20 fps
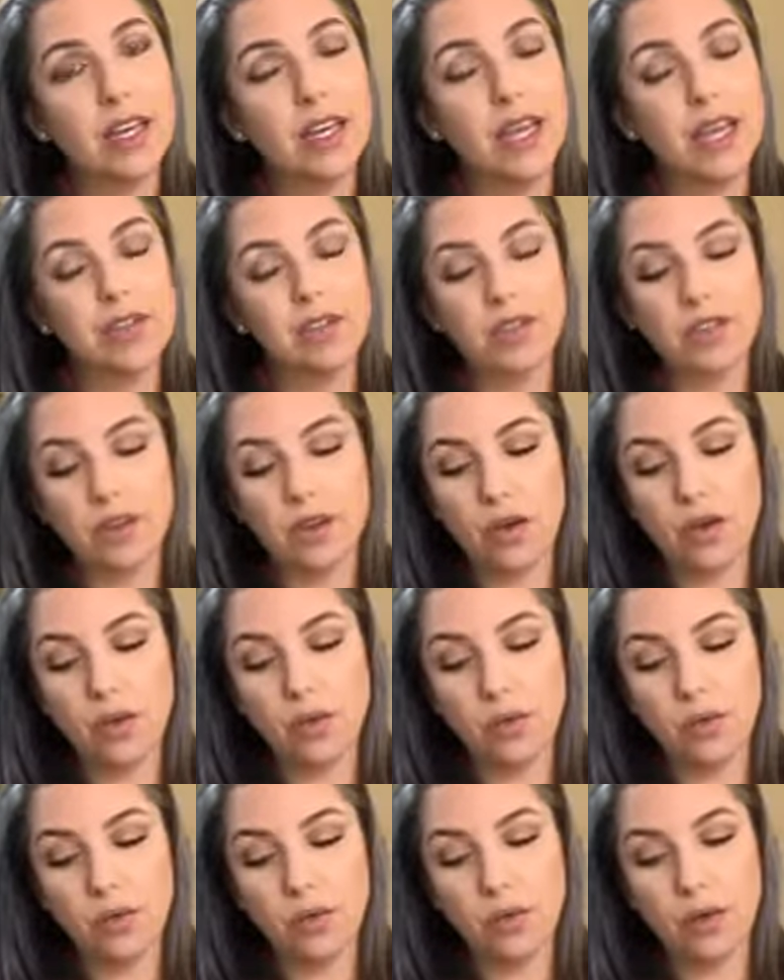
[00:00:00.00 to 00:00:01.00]
And
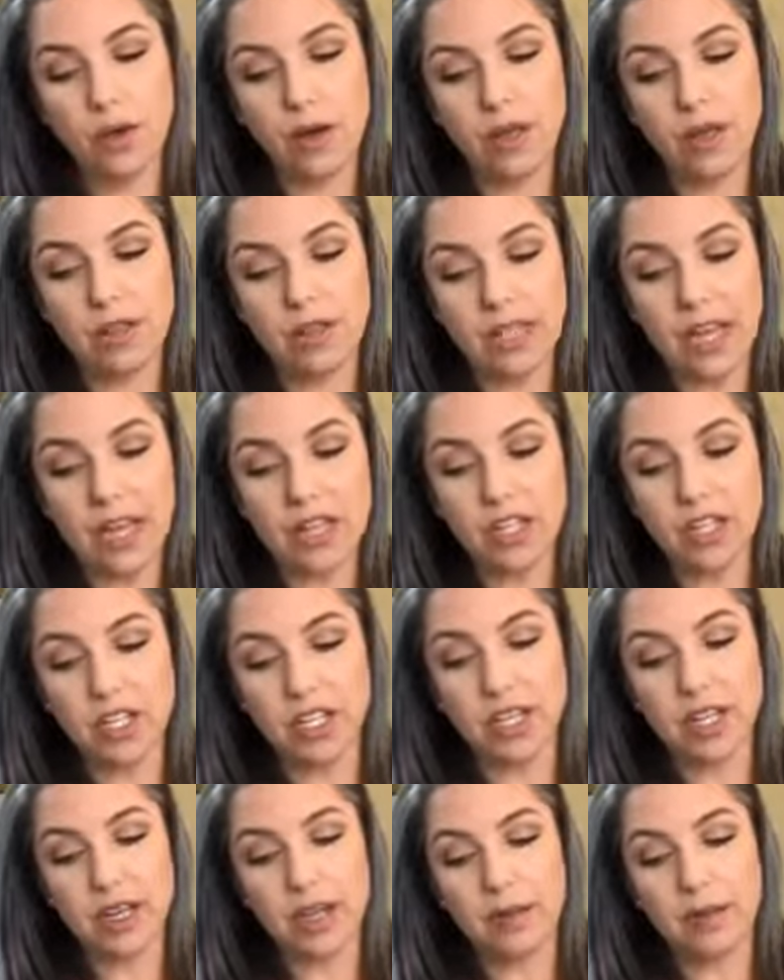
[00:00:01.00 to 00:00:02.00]
so there's actually